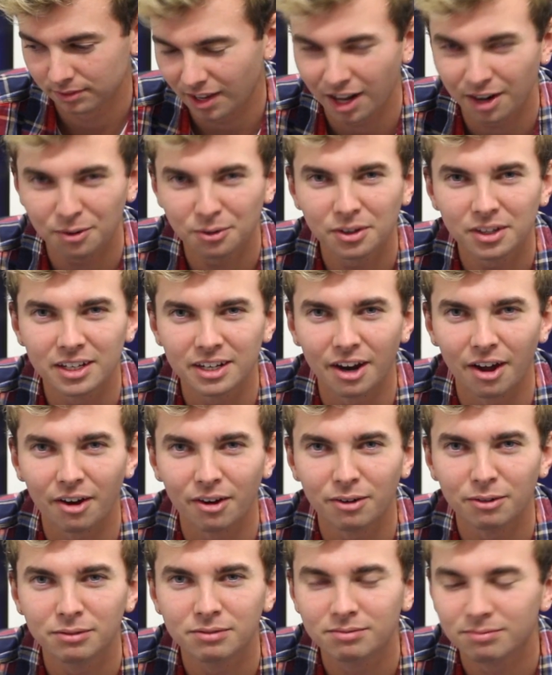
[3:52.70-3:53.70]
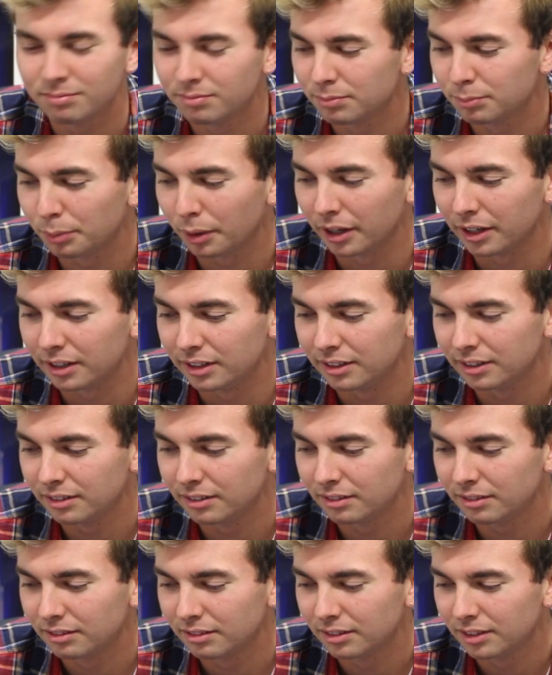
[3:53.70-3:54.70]
I don't really know, but
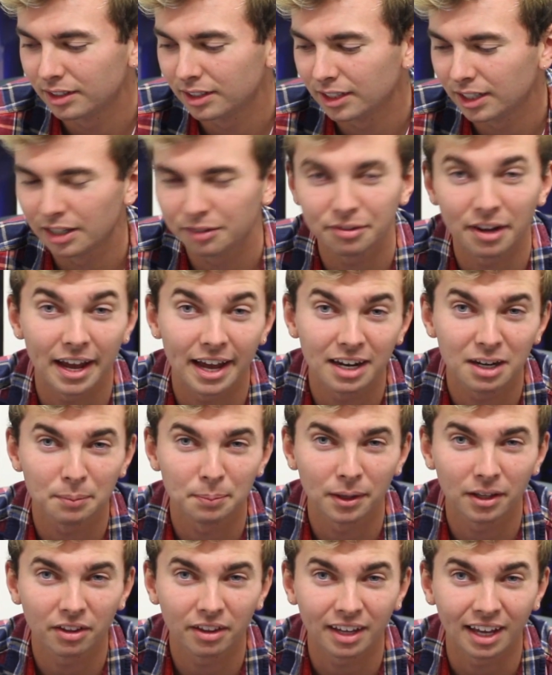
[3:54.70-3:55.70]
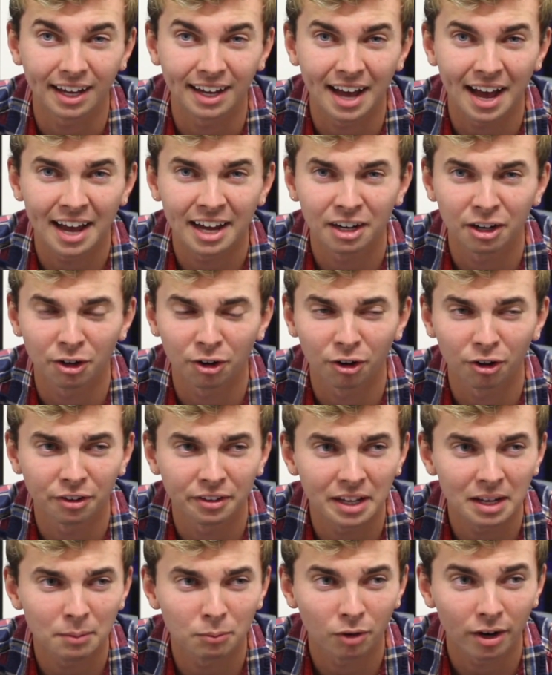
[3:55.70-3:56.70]
if I had to pick like a guy and a girl
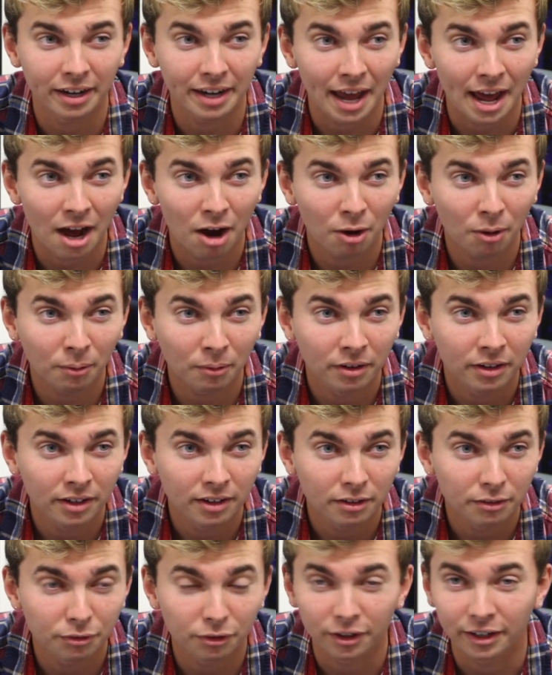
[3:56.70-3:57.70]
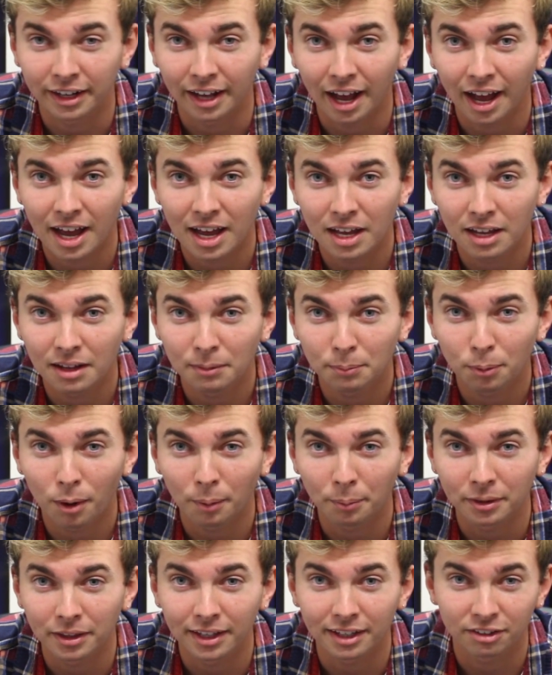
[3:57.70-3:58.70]
name right now, for a guy,
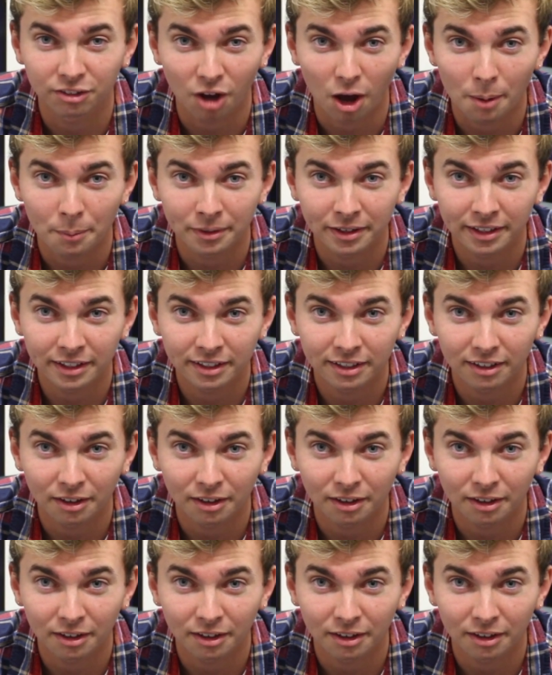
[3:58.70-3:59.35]
probably like Dominic.